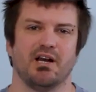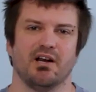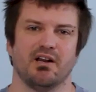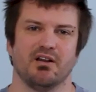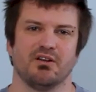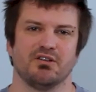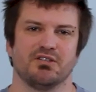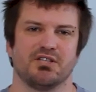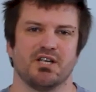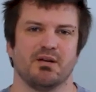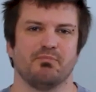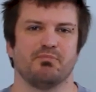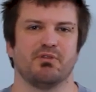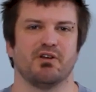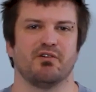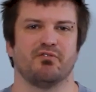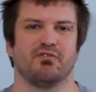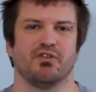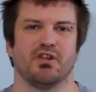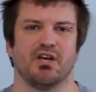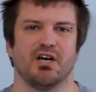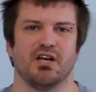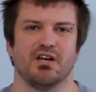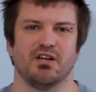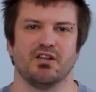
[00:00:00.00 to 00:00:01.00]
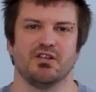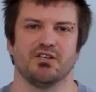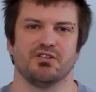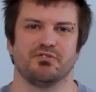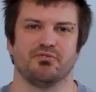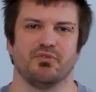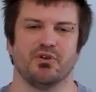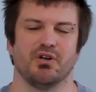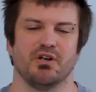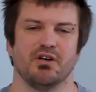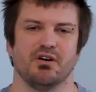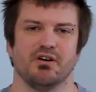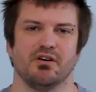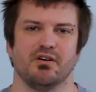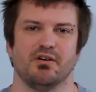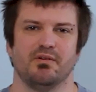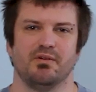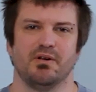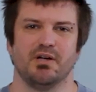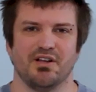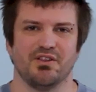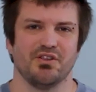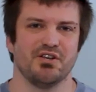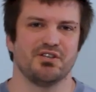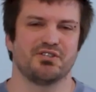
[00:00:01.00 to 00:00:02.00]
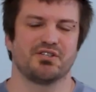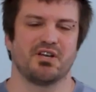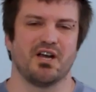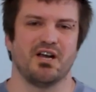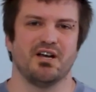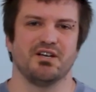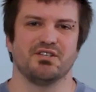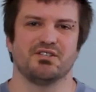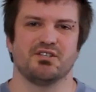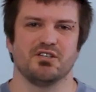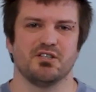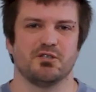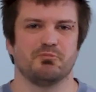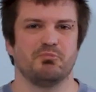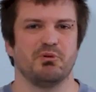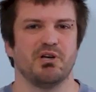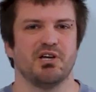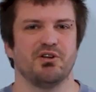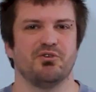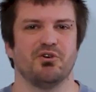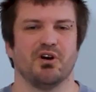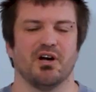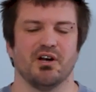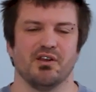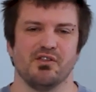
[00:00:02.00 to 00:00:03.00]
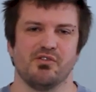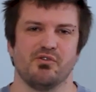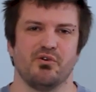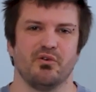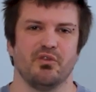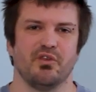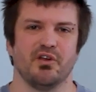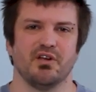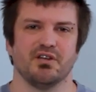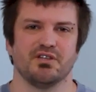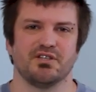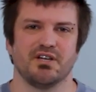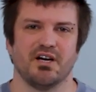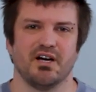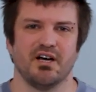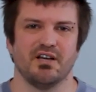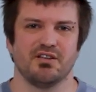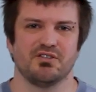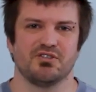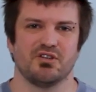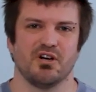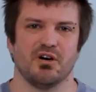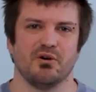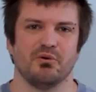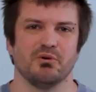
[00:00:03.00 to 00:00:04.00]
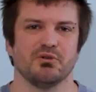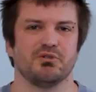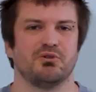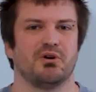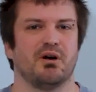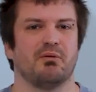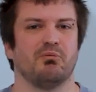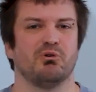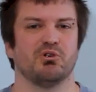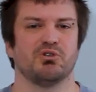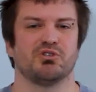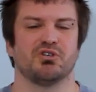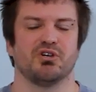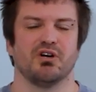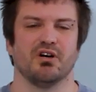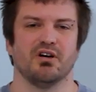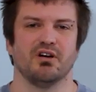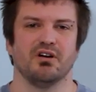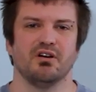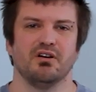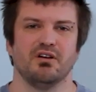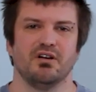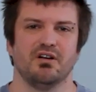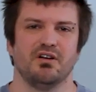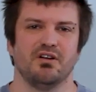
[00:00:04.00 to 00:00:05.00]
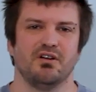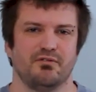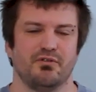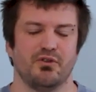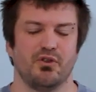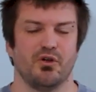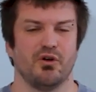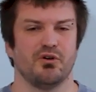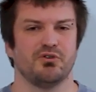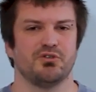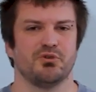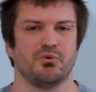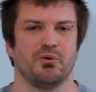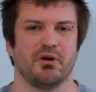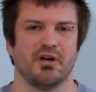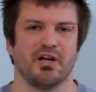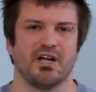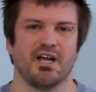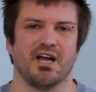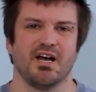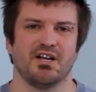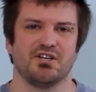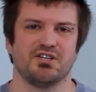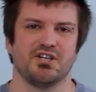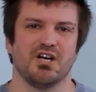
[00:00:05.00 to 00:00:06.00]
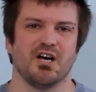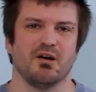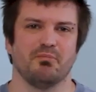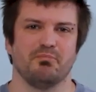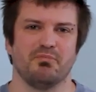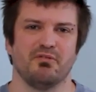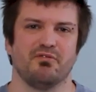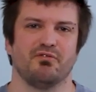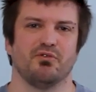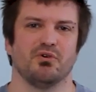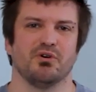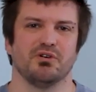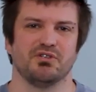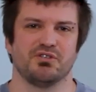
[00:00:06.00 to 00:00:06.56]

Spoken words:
a little something for the end of this video. In this case, a speed run through the entire Star Wars Rebels show, for those who want to catch up before